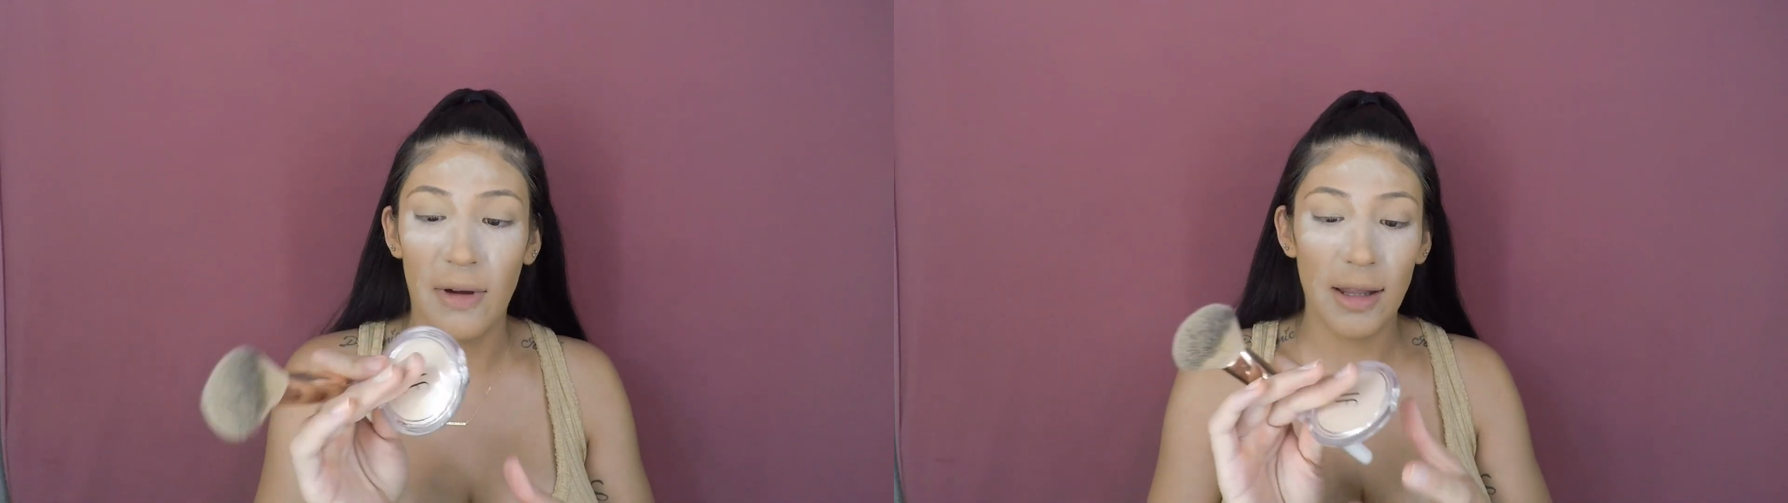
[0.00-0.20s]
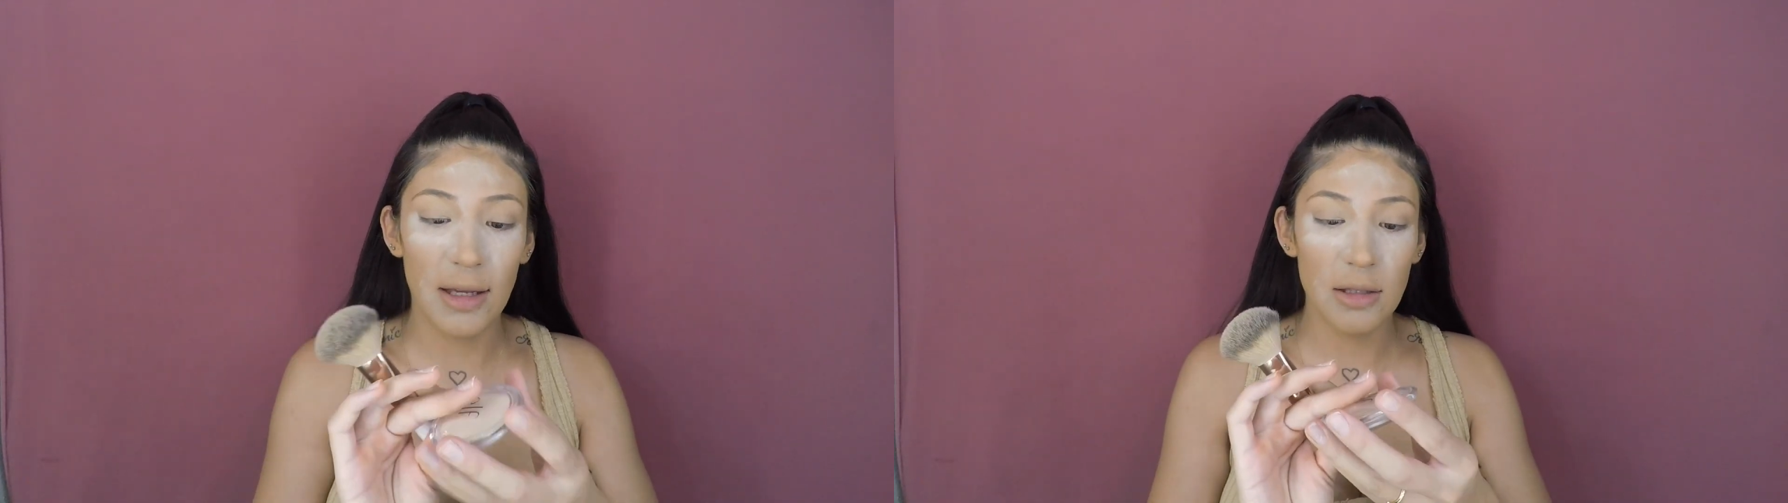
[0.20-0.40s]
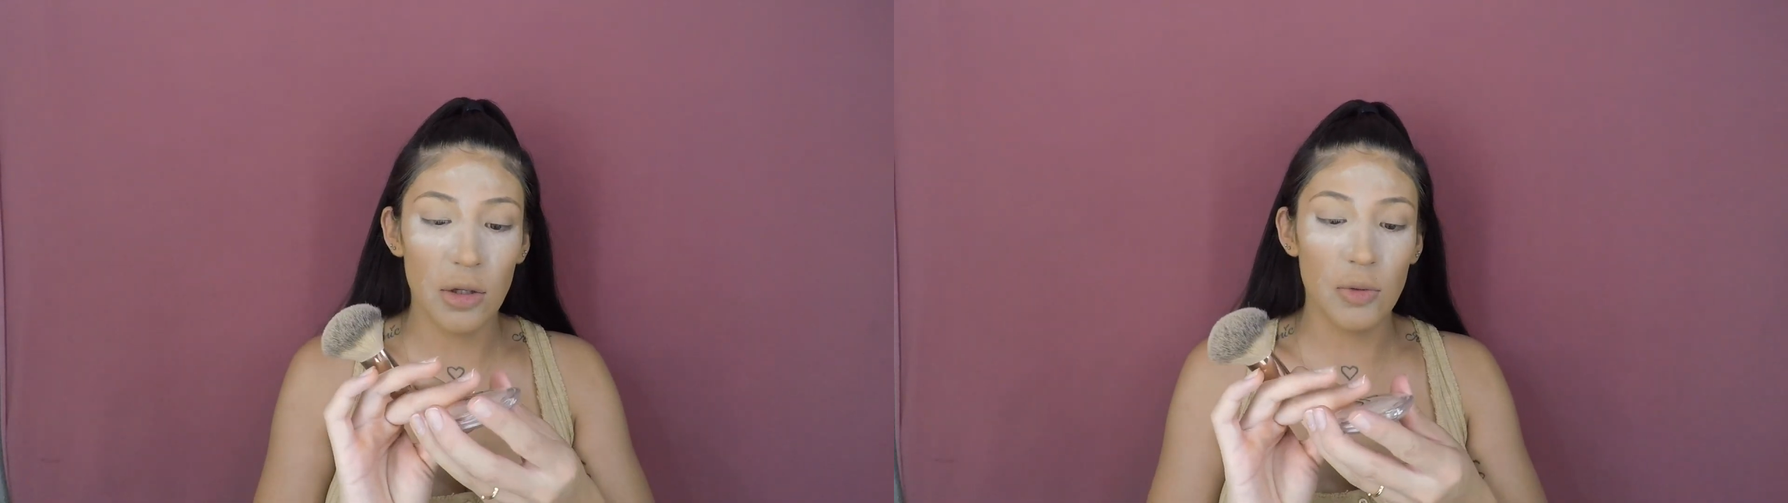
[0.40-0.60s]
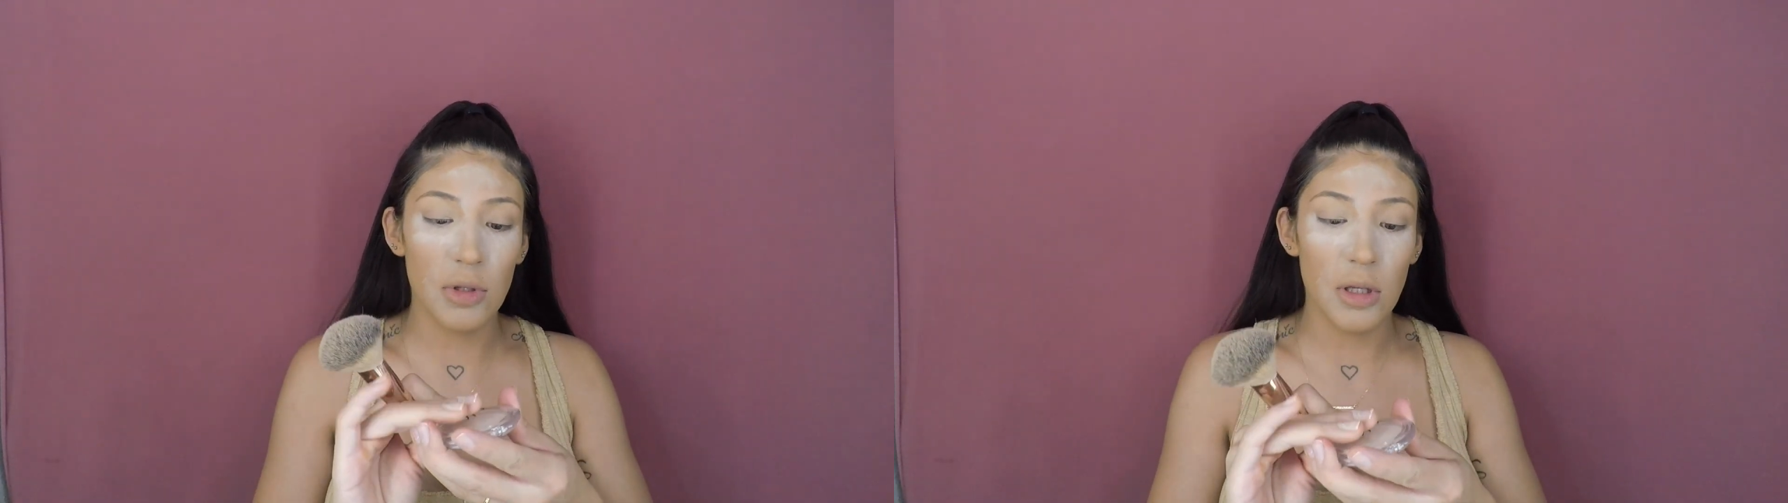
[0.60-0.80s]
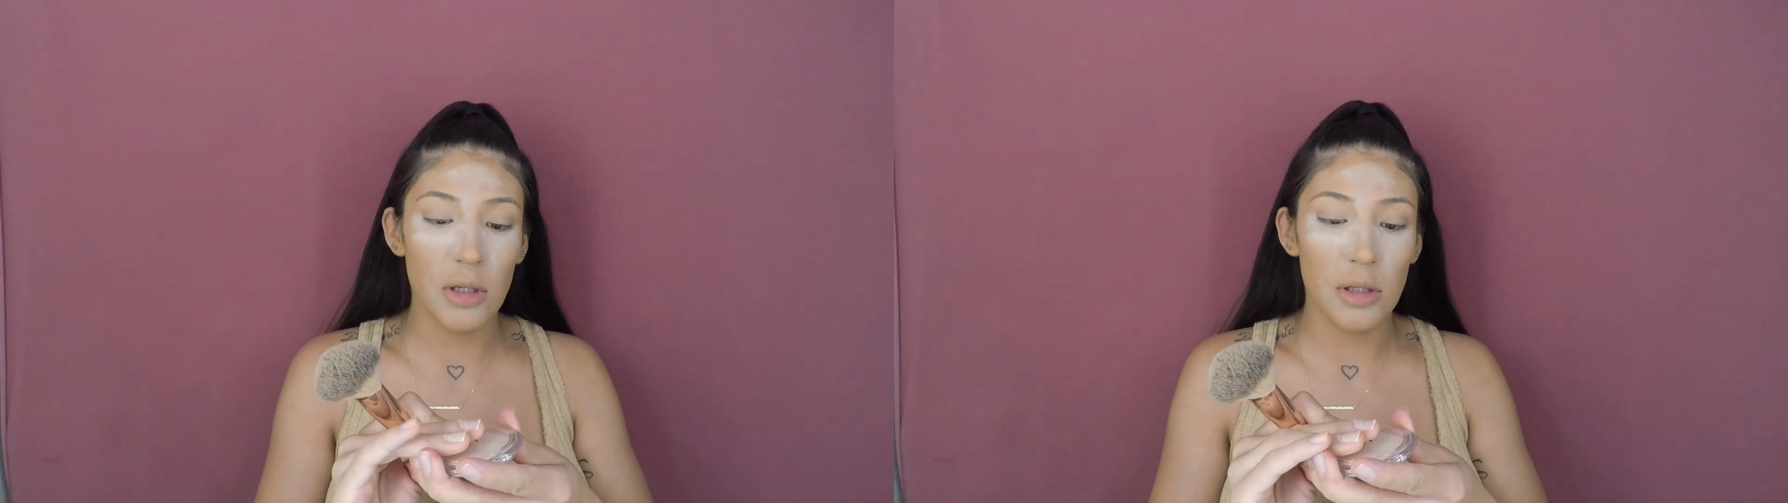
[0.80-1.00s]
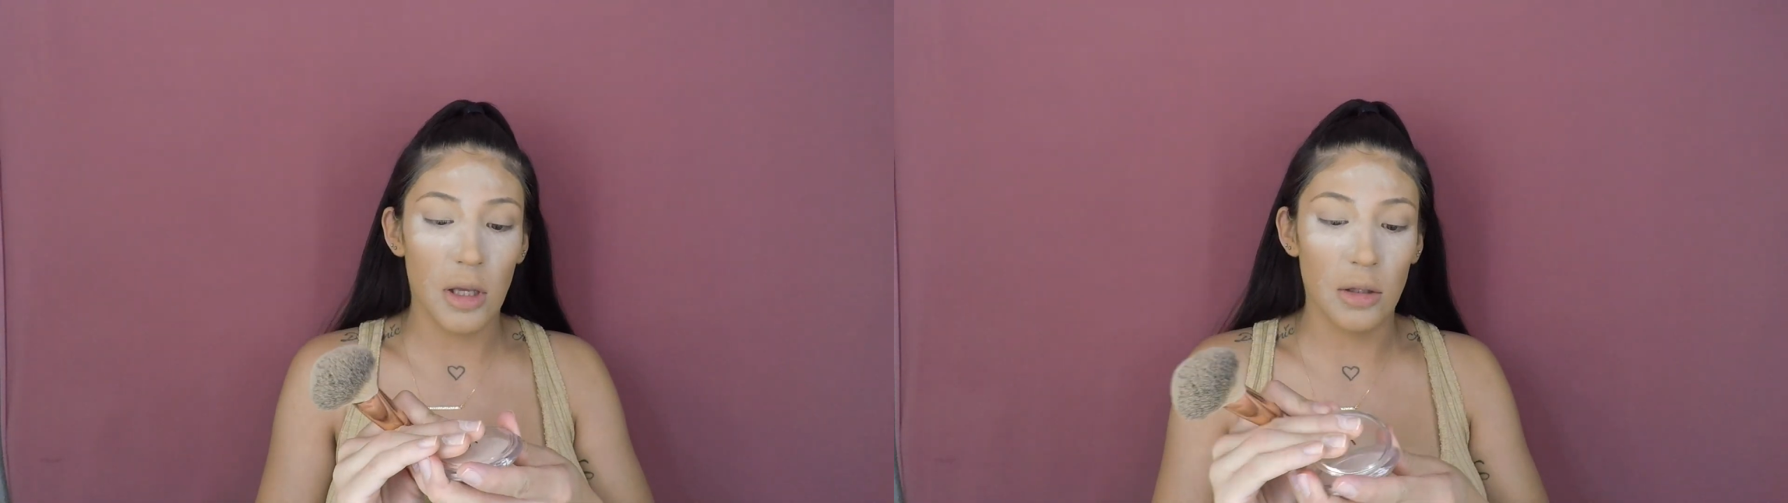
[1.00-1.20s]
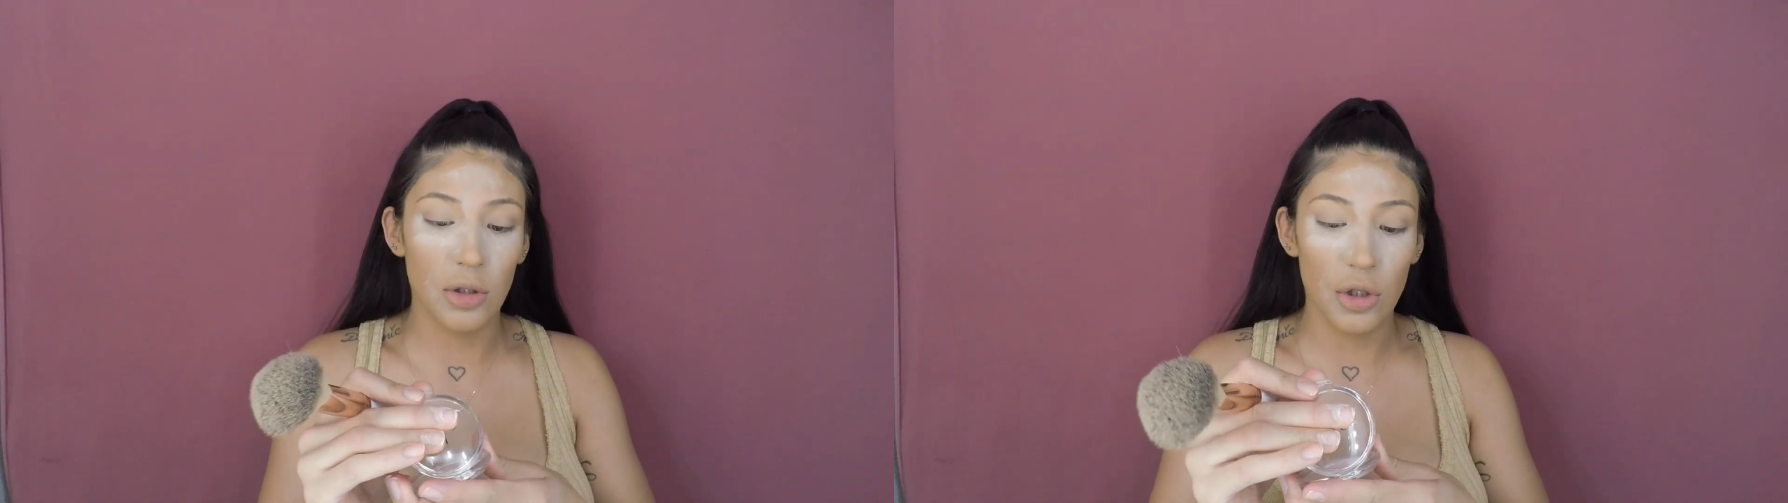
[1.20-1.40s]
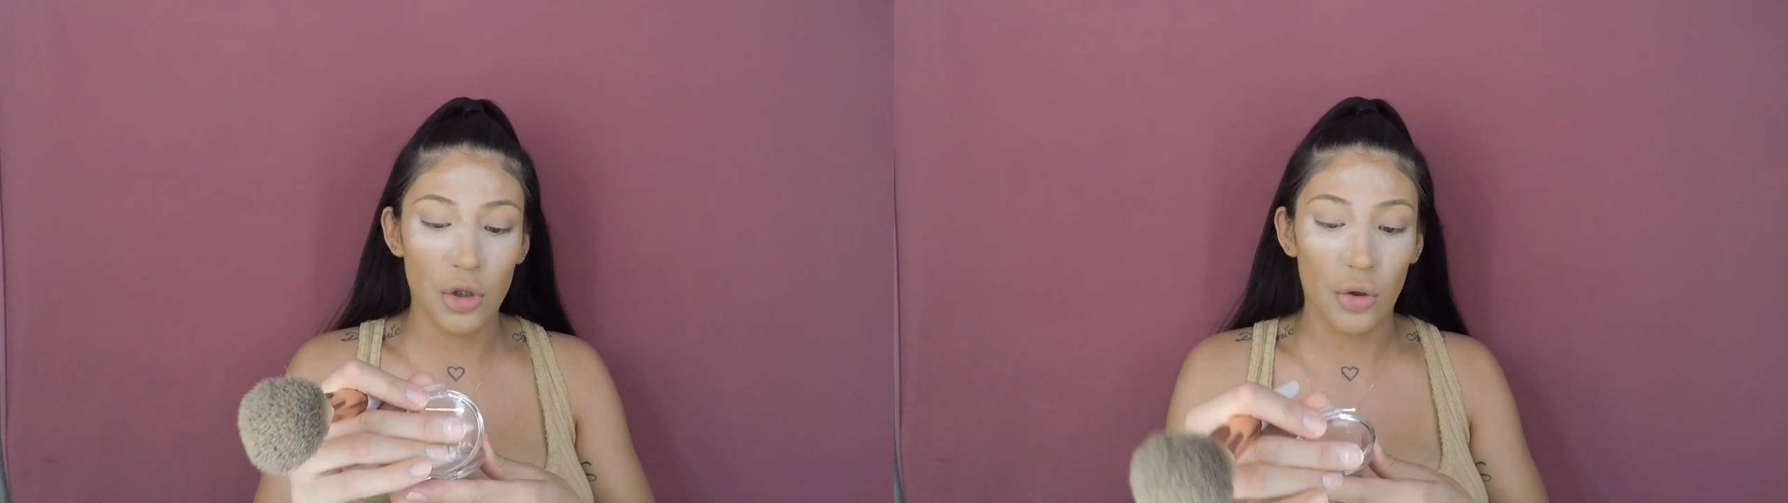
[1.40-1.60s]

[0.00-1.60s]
I like to use these and just